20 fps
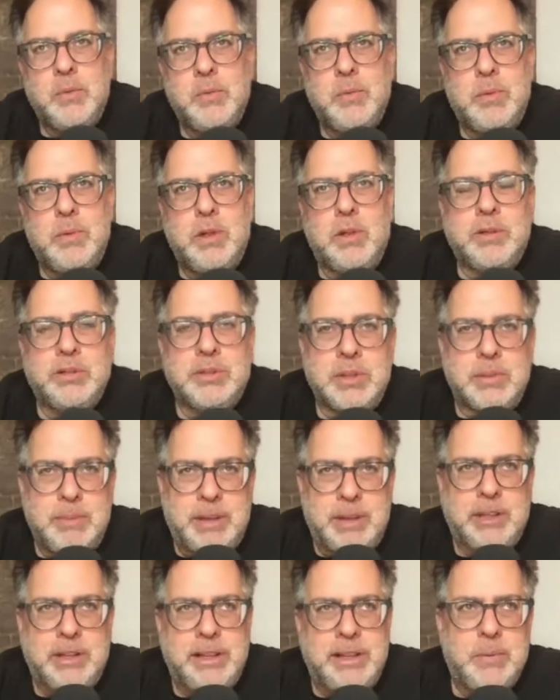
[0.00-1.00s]

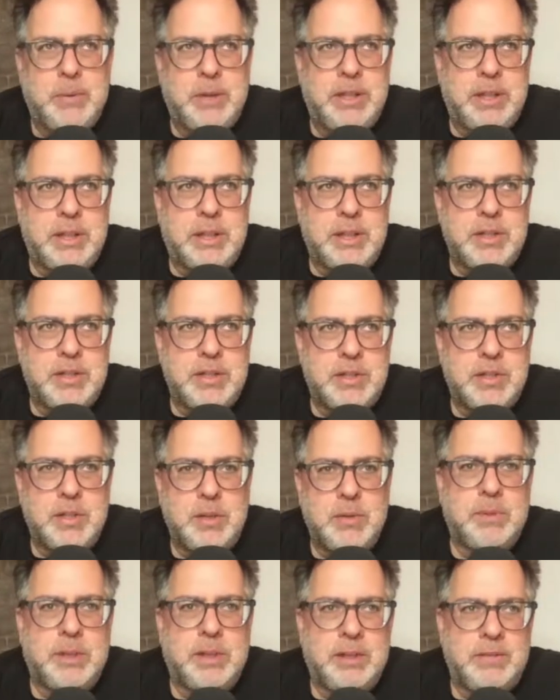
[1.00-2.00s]
ultimately, would the
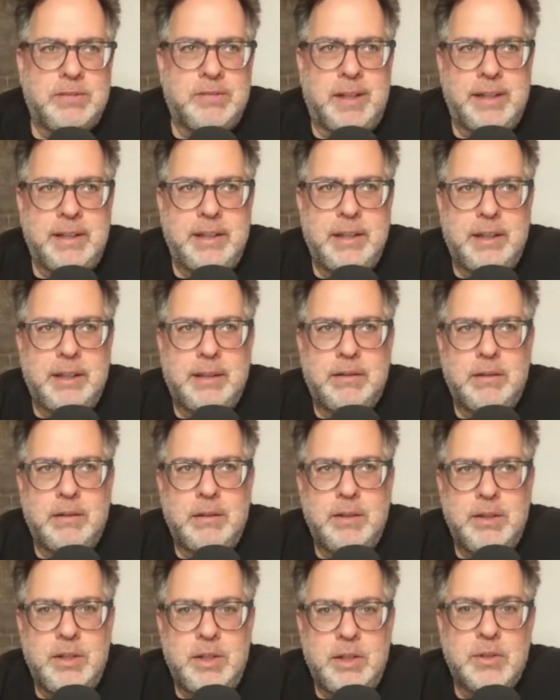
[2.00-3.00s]
consumer find it
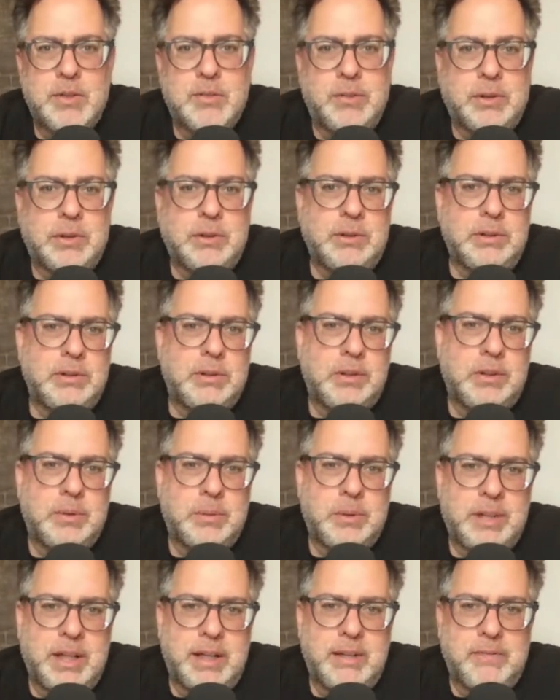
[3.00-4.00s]
useful, or would
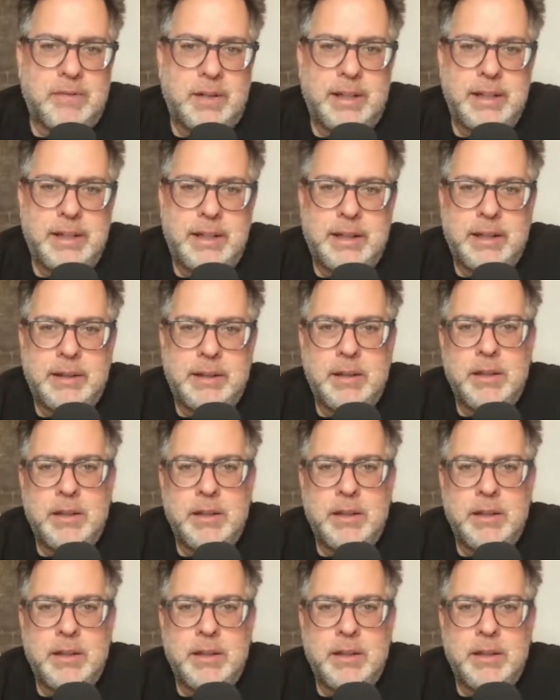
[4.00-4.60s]
they find it